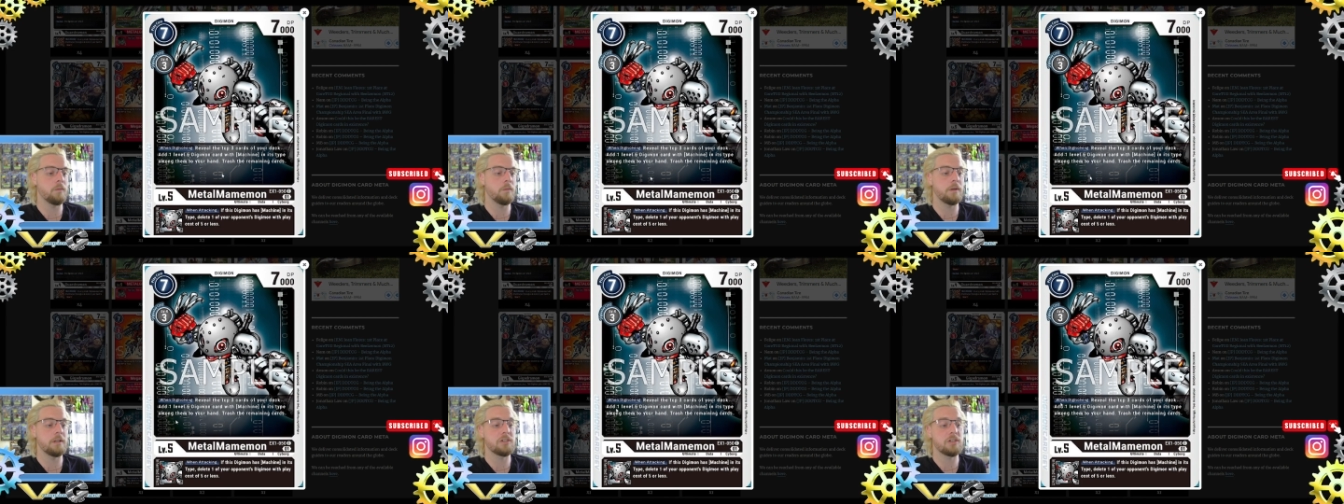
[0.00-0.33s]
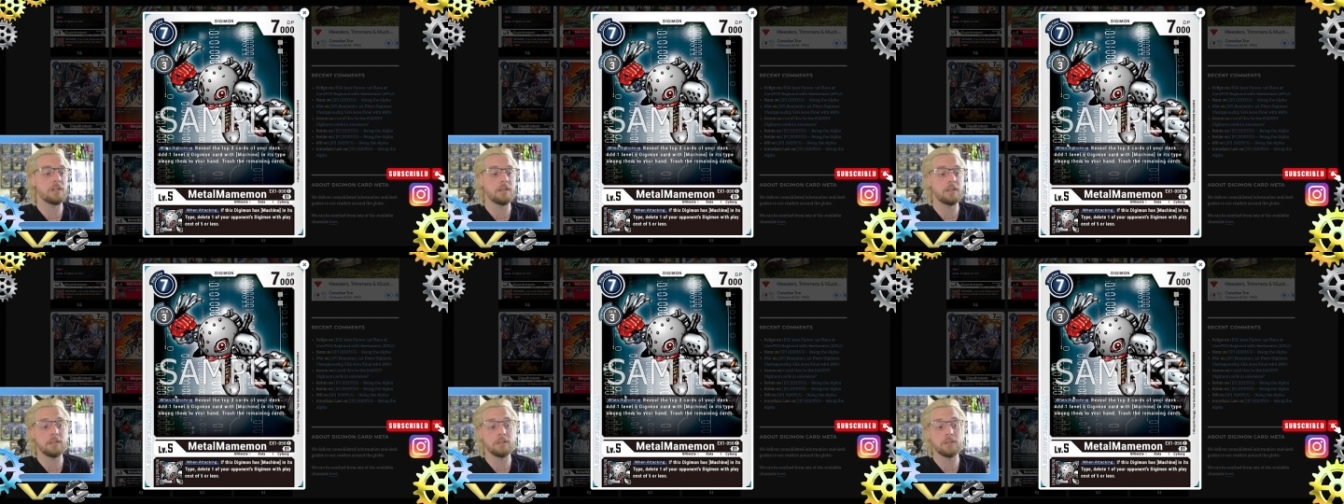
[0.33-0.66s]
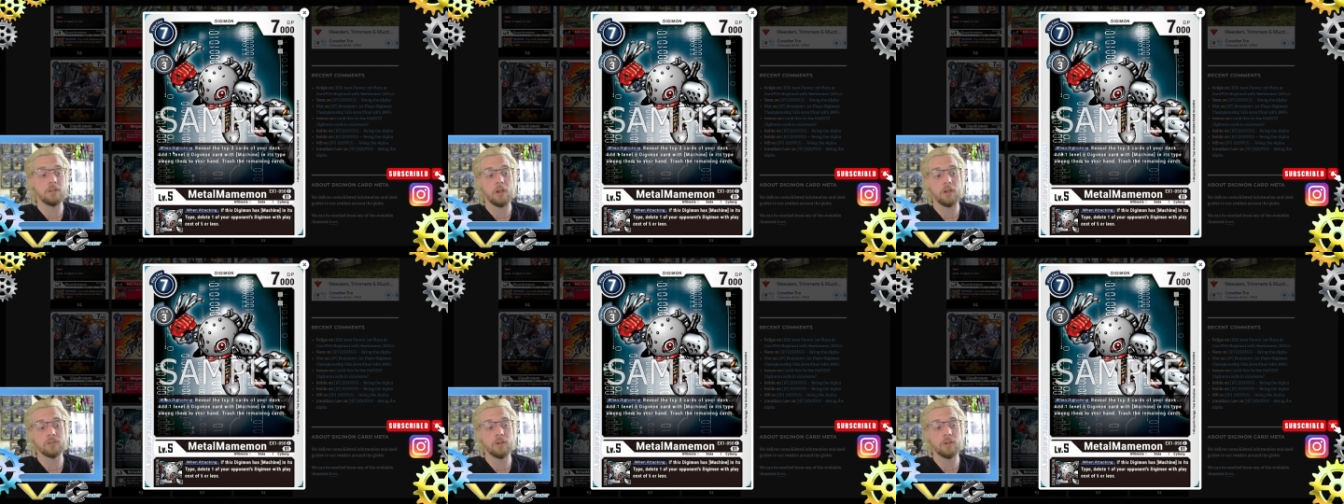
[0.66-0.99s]
which is
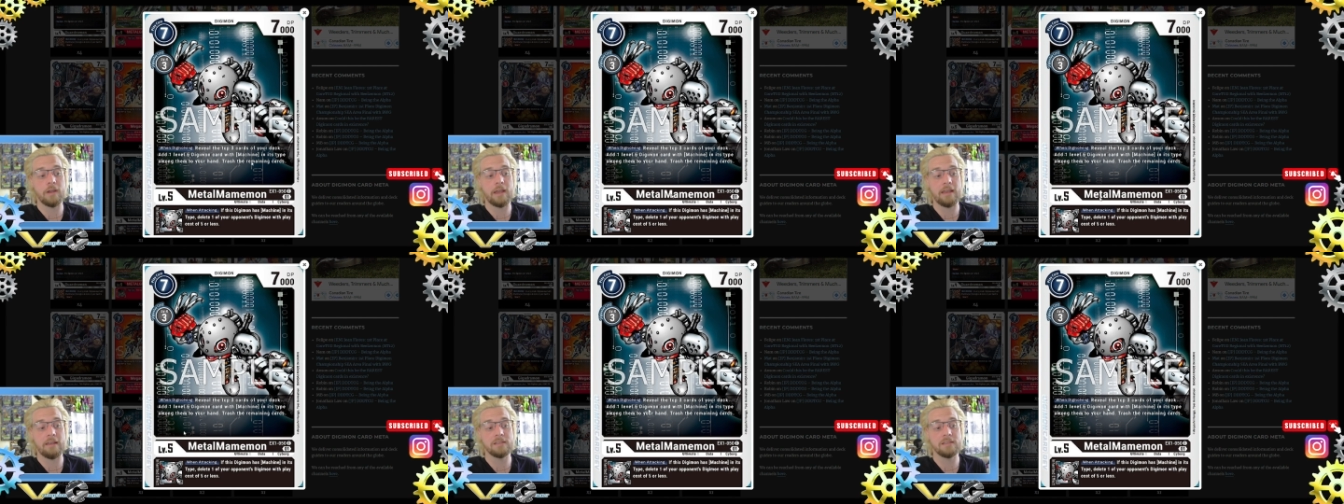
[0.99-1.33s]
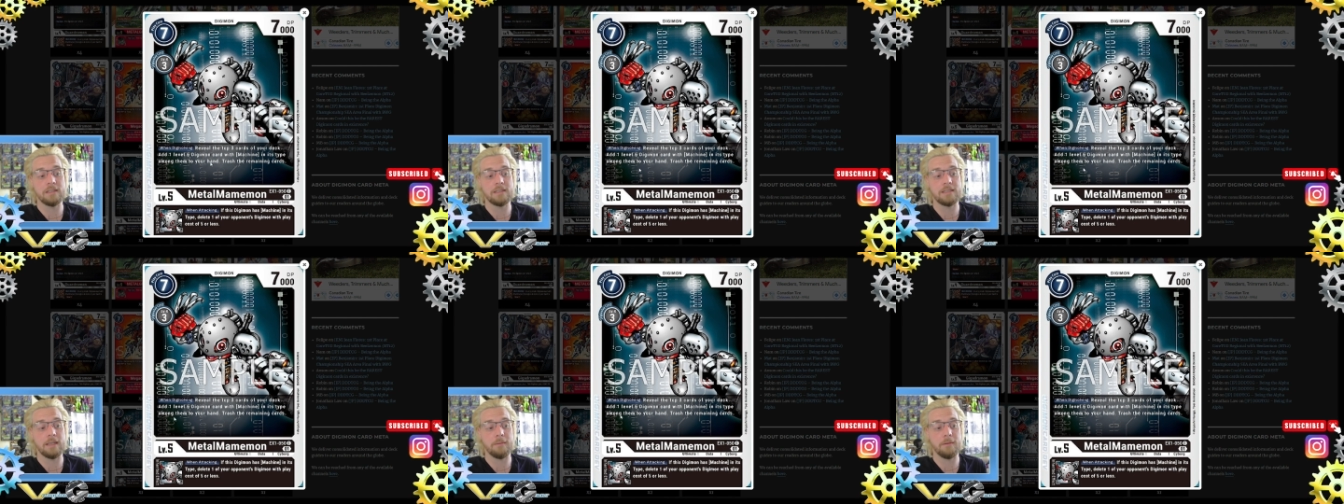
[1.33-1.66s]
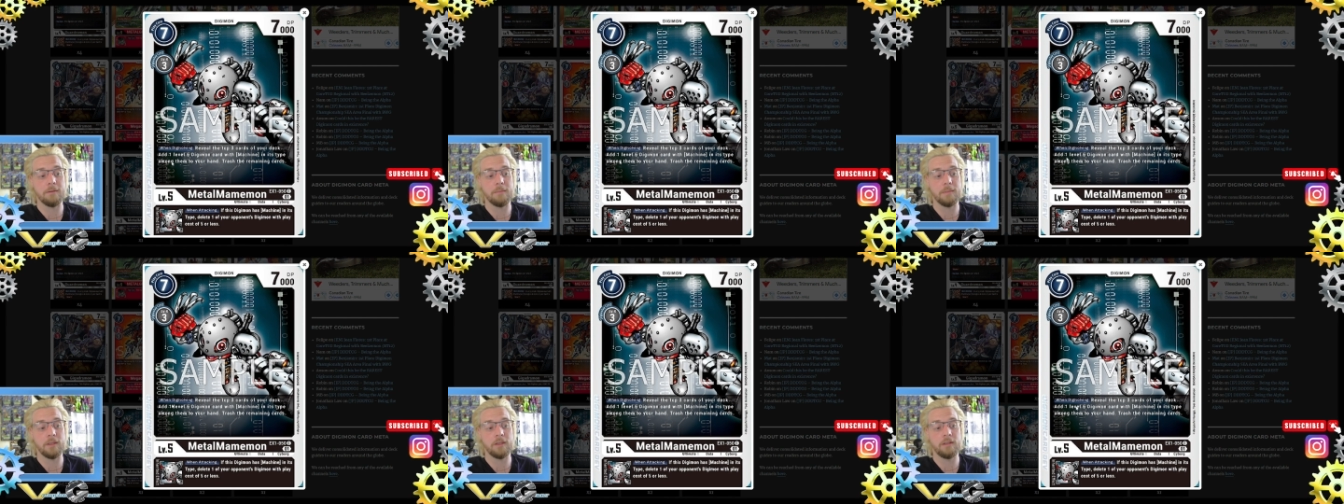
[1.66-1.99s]
also has the same
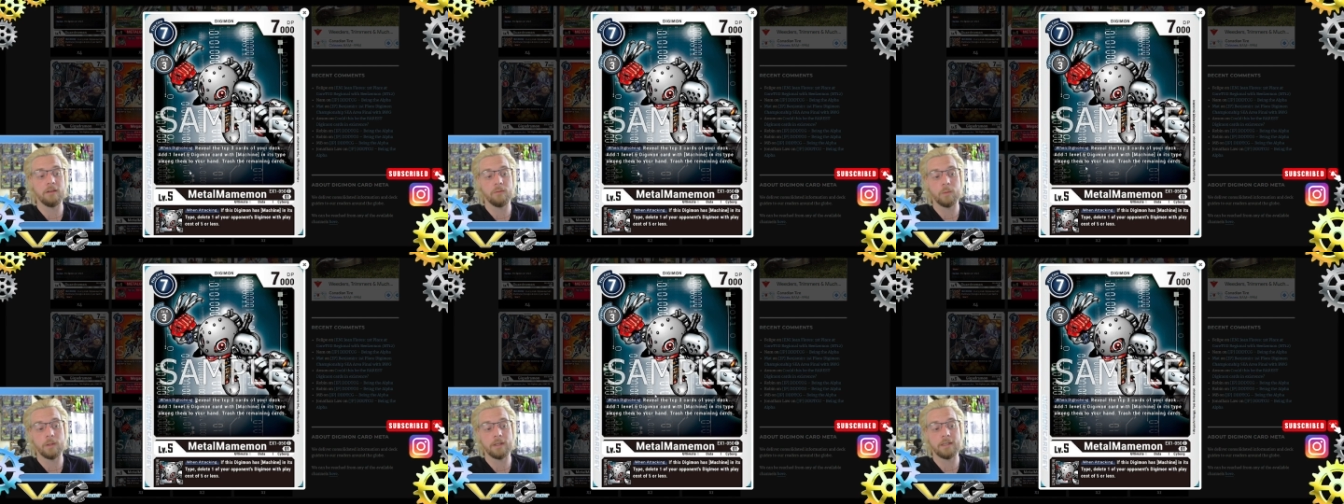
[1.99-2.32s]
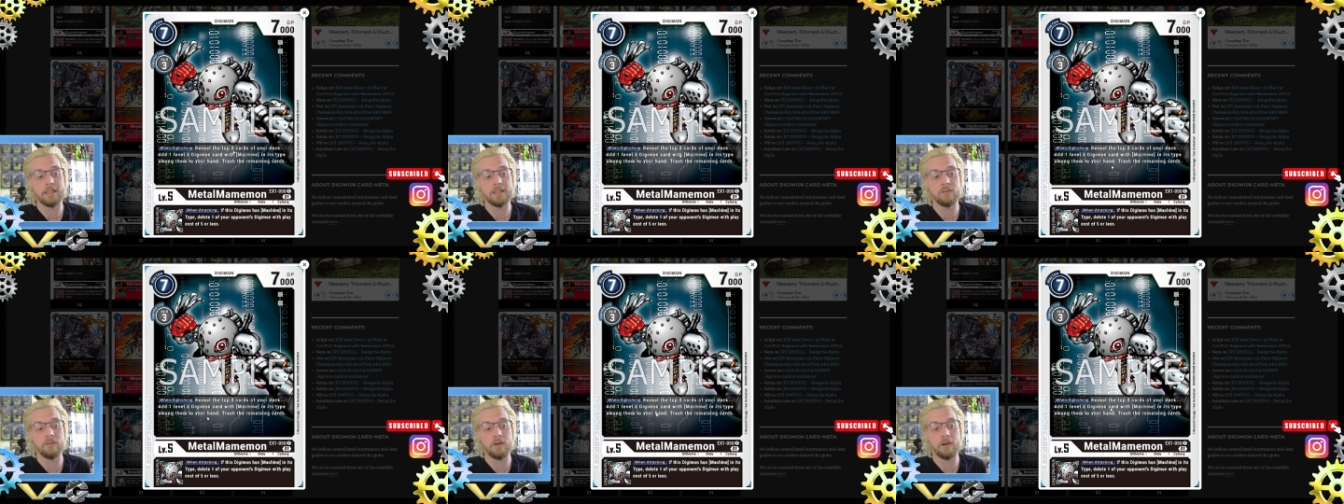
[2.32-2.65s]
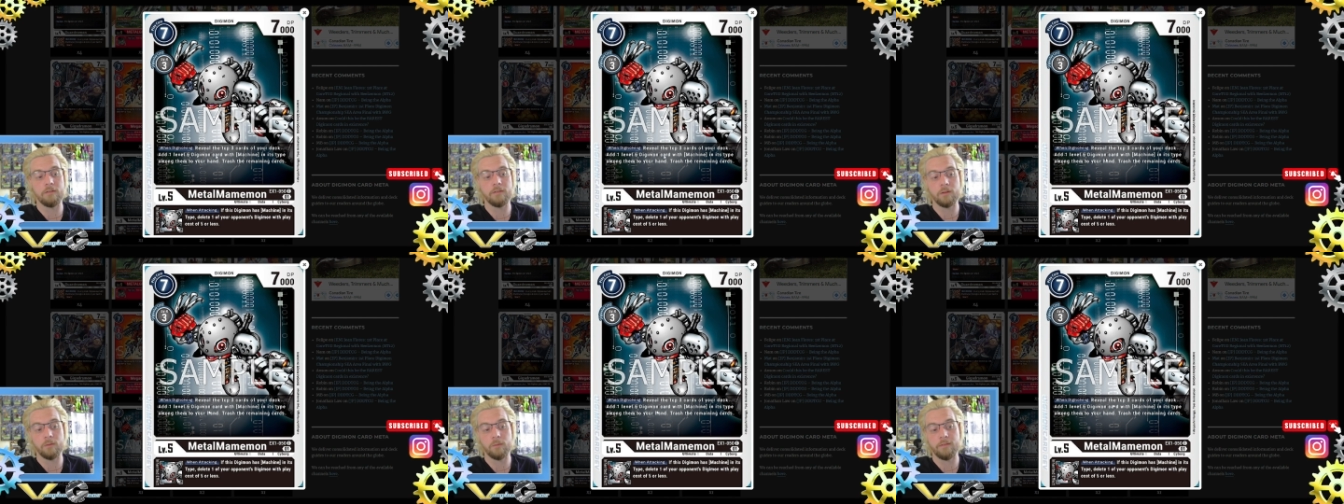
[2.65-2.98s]
ability of when Digivolving,